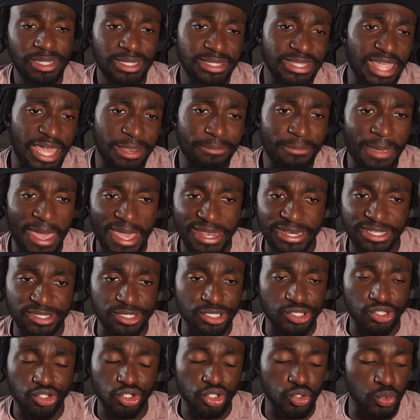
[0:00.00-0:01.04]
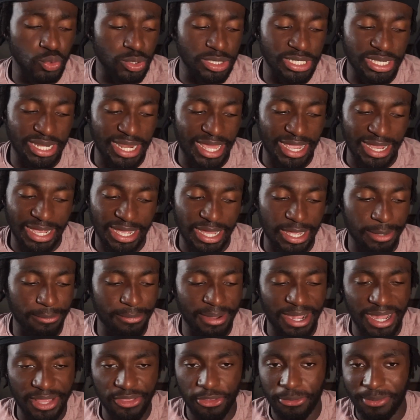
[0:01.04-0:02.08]
That man is truly like
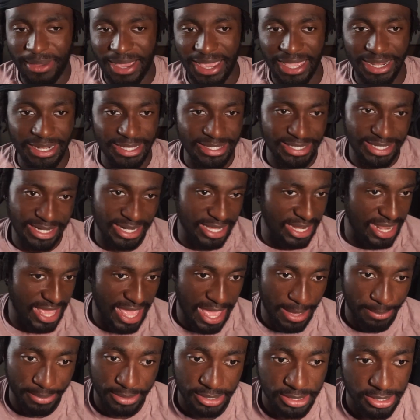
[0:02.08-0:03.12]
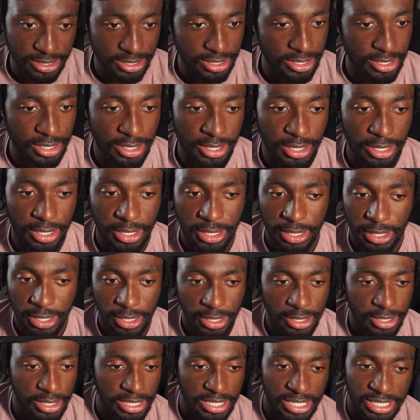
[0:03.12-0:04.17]
unbothered by anything that happens.
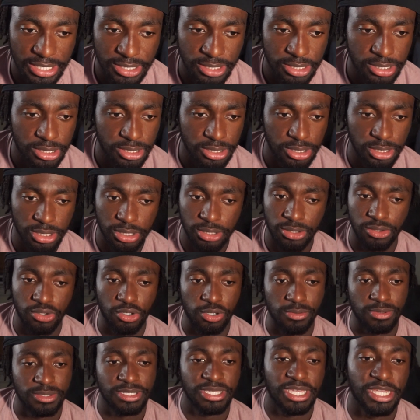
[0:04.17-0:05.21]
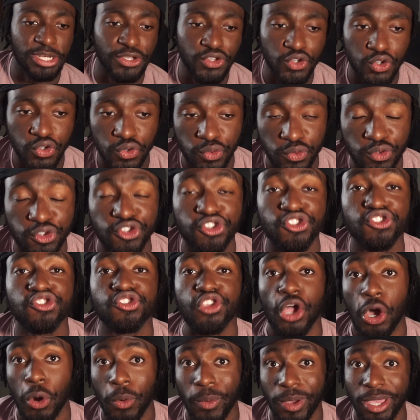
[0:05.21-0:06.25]
He's, you know what I'm saying, a true
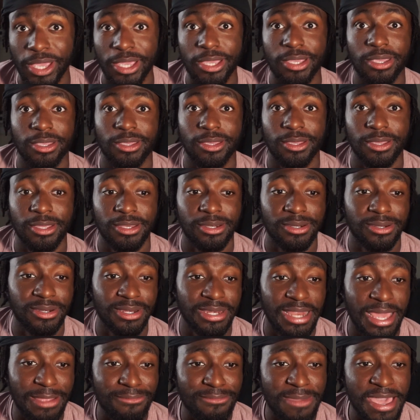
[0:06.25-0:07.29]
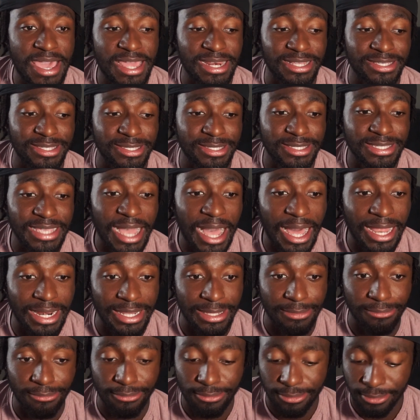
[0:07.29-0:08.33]
stoic. That man is solid.